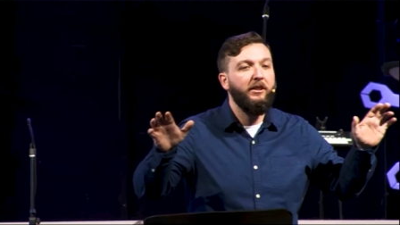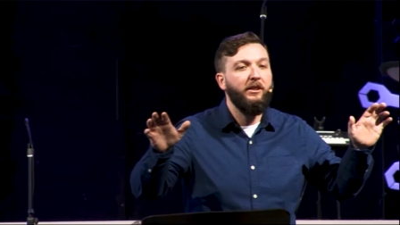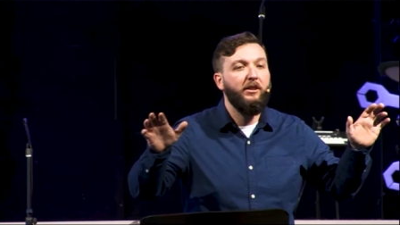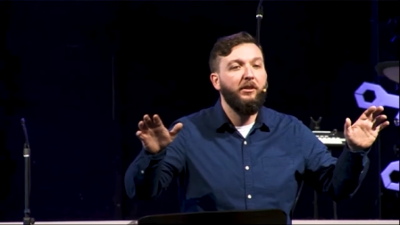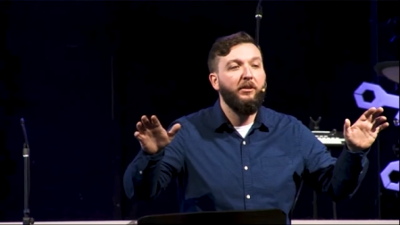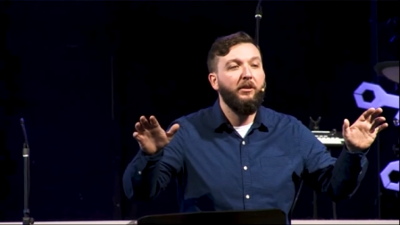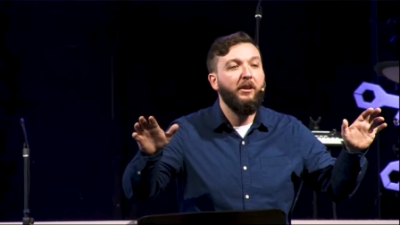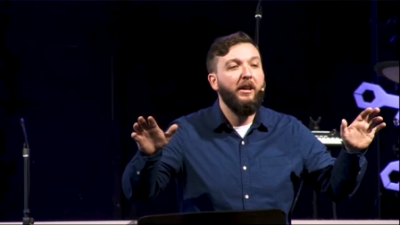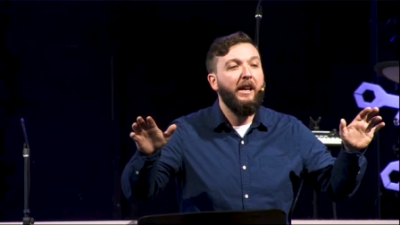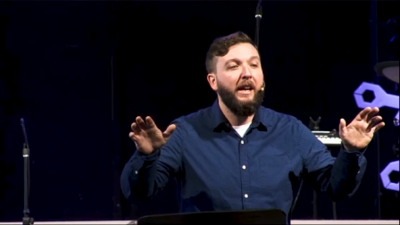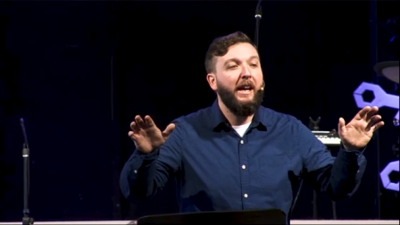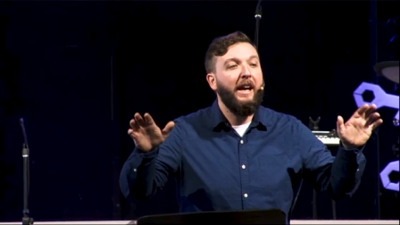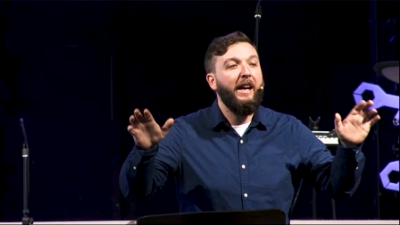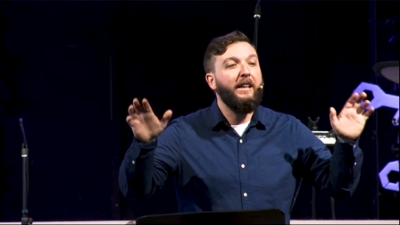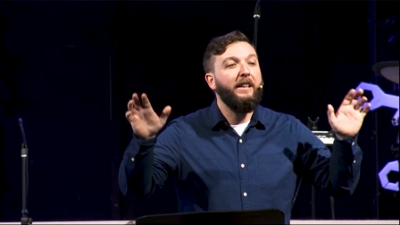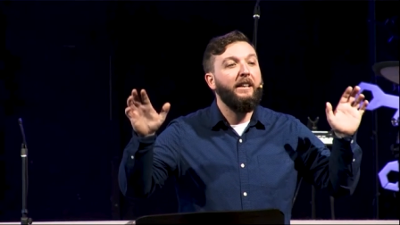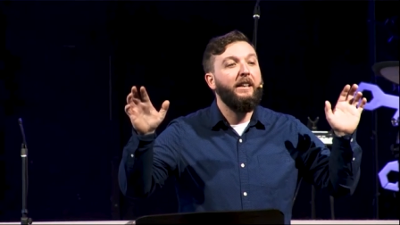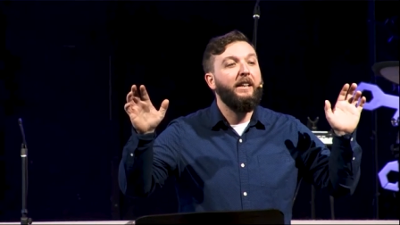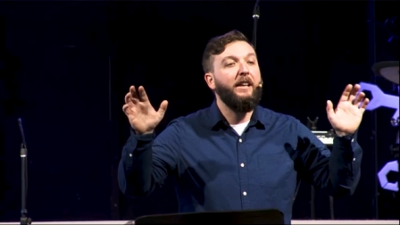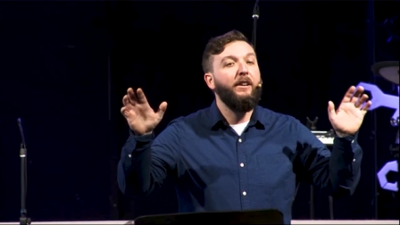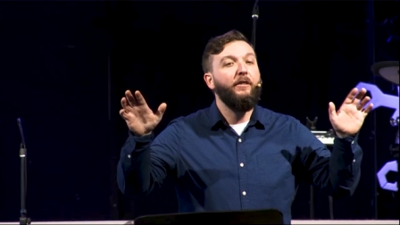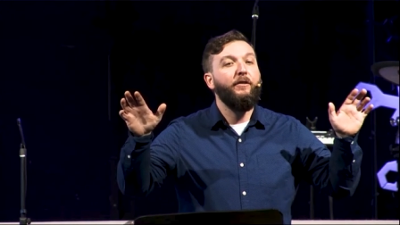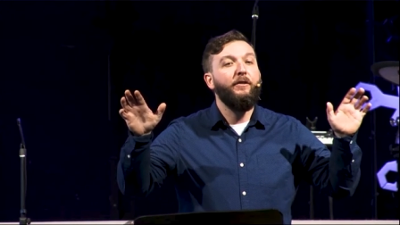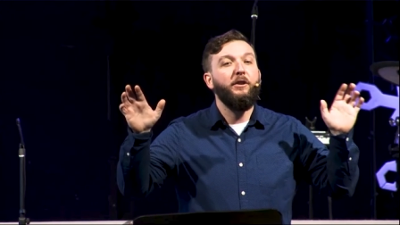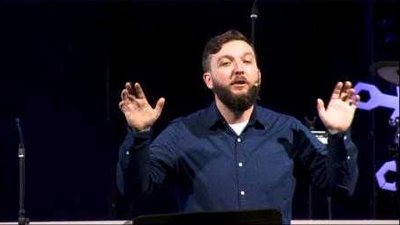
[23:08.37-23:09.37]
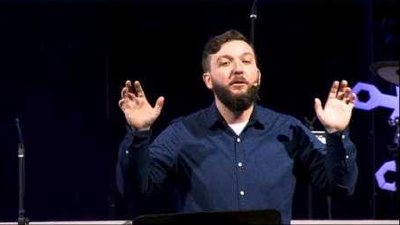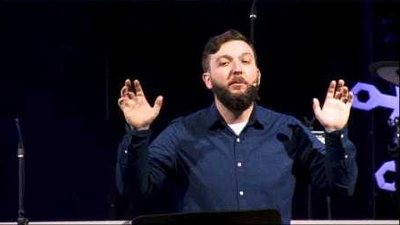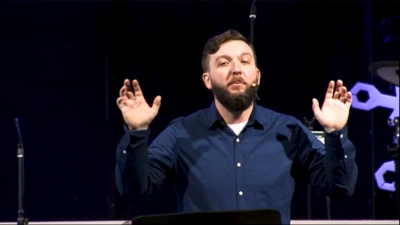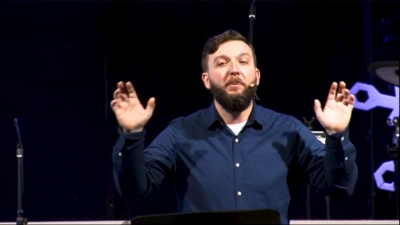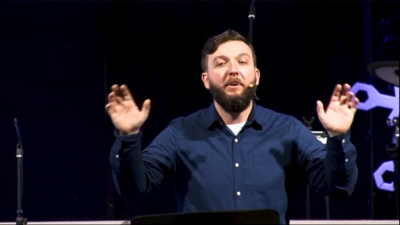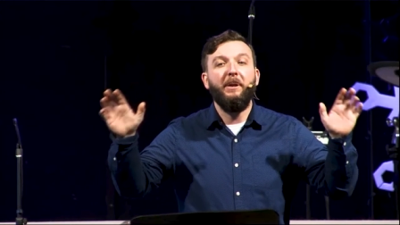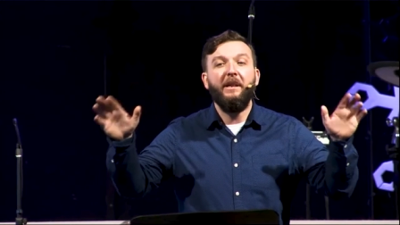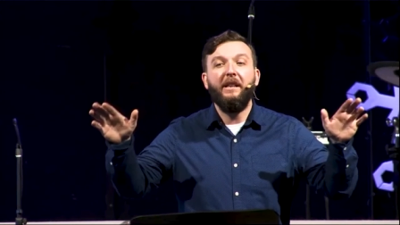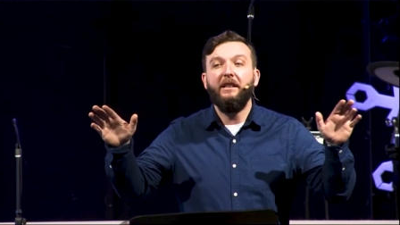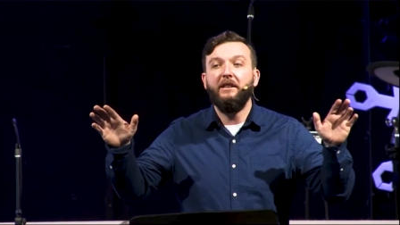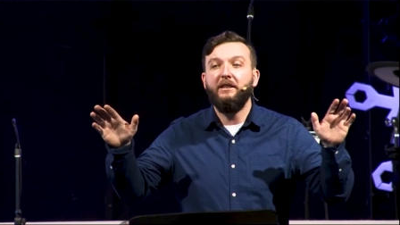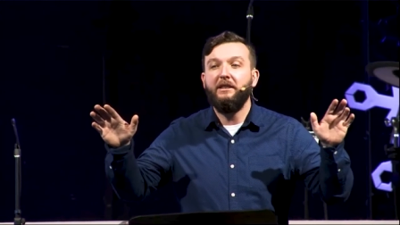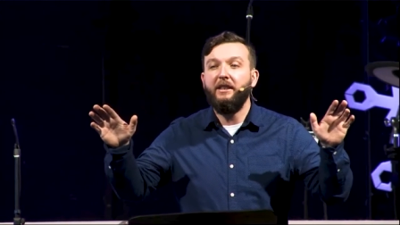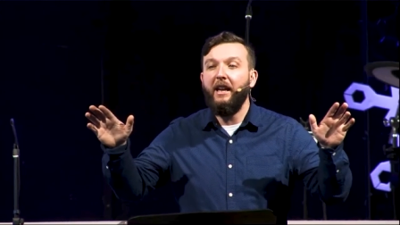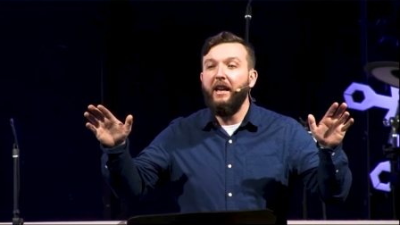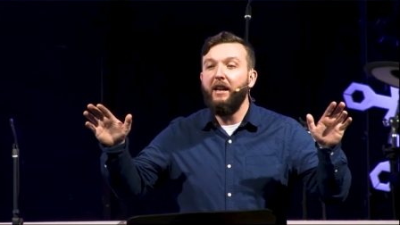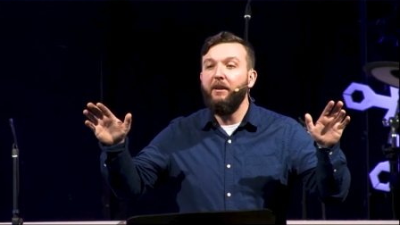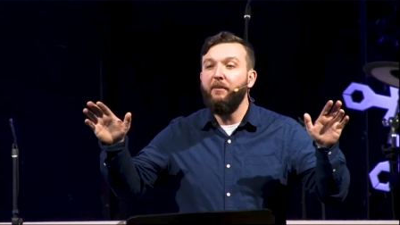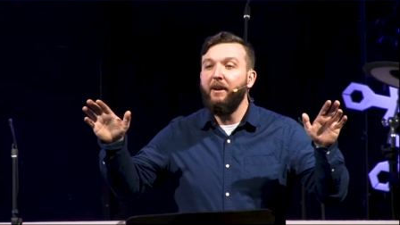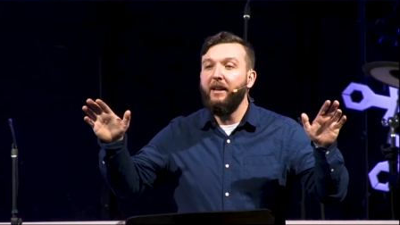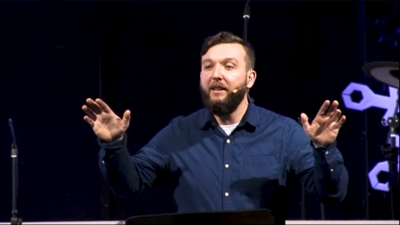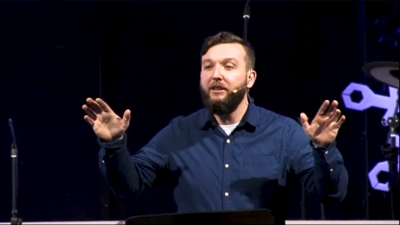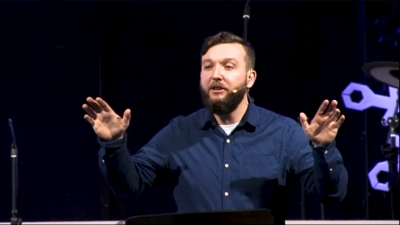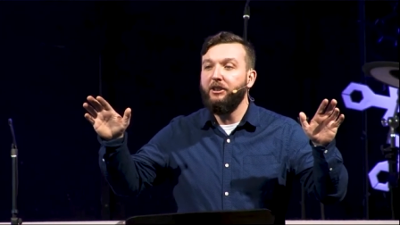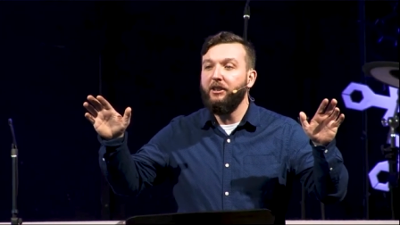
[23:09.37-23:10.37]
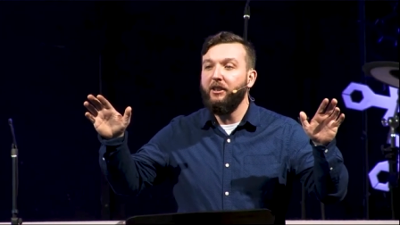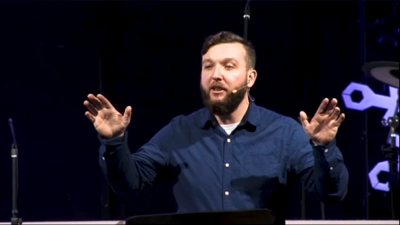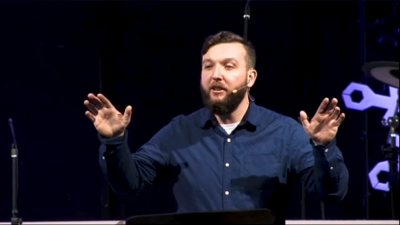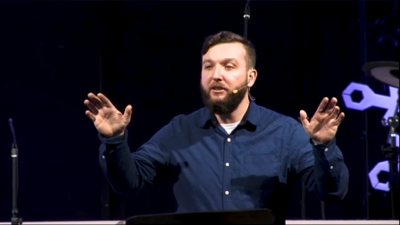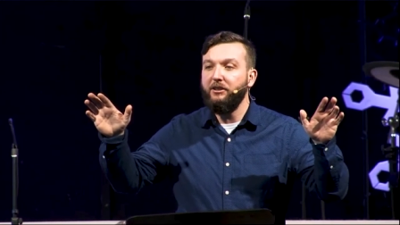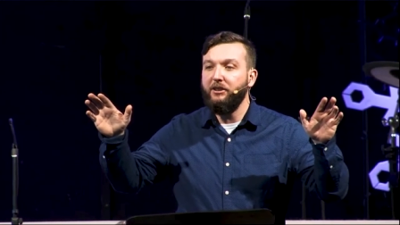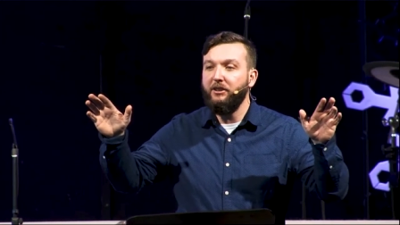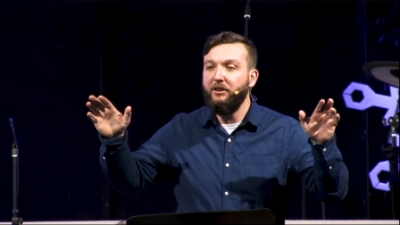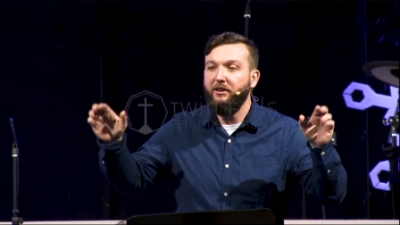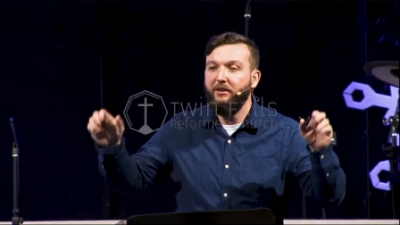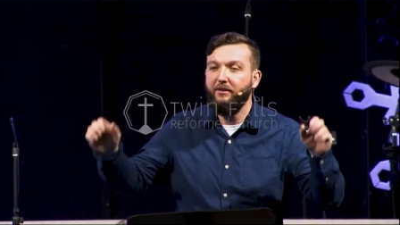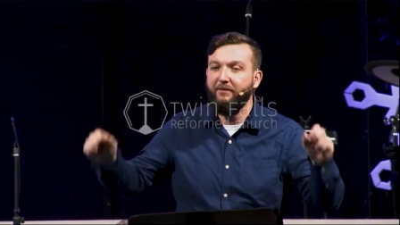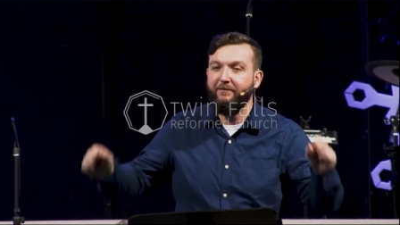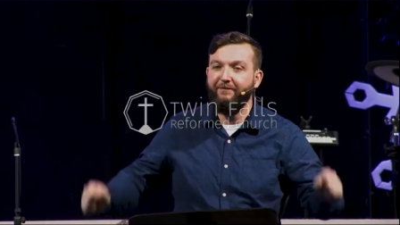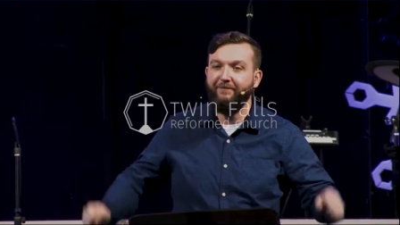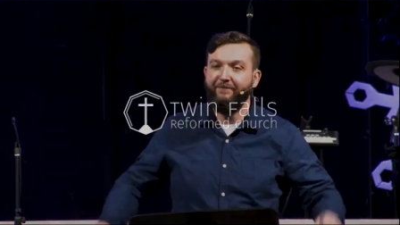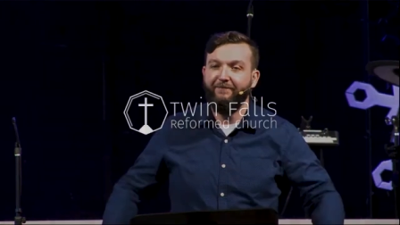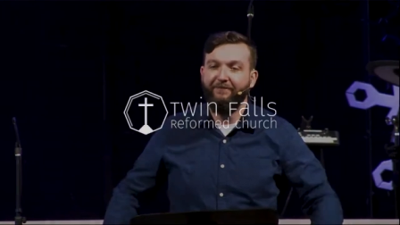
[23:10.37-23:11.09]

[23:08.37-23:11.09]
to you and give you peace. Amen, church.